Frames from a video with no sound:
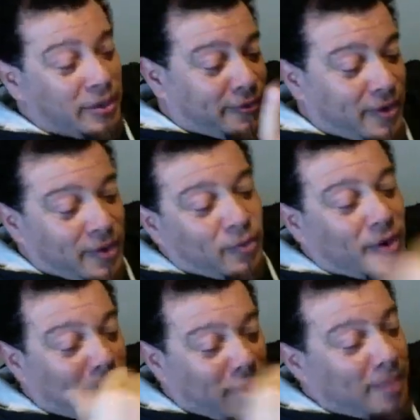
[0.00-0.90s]
front and
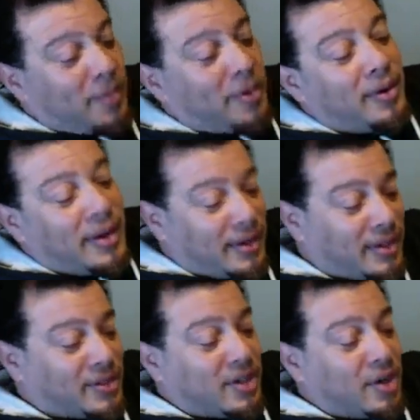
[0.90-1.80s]
rear bumper and
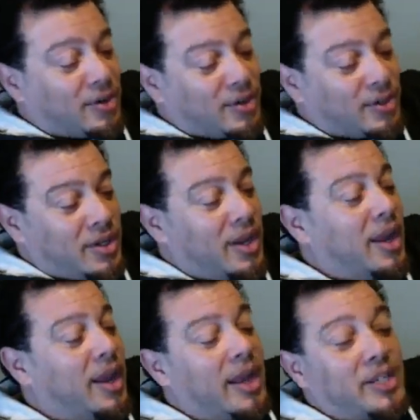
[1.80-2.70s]
the skirts,
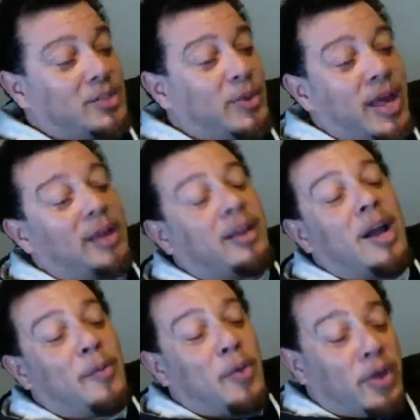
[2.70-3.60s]
and it's without a
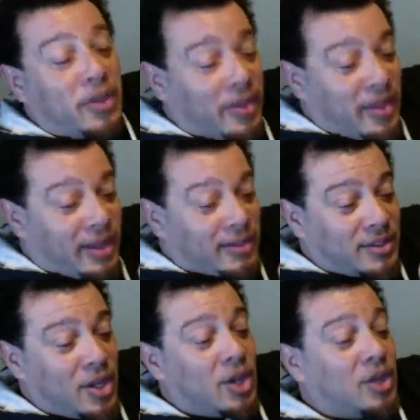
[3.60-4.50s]
couple other things.
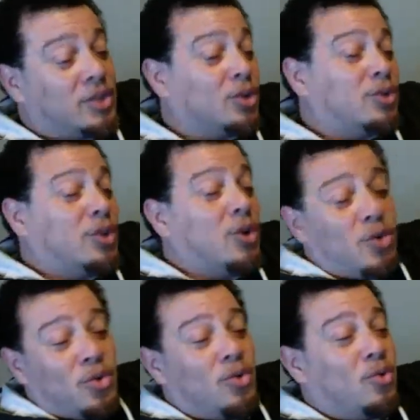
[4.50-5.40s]
So
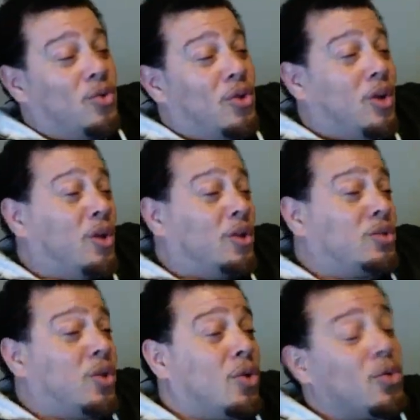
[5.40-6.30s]
total,
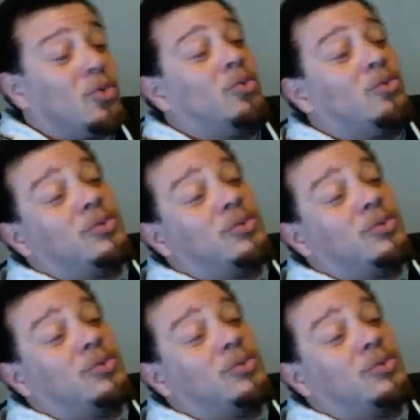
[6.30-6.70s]
you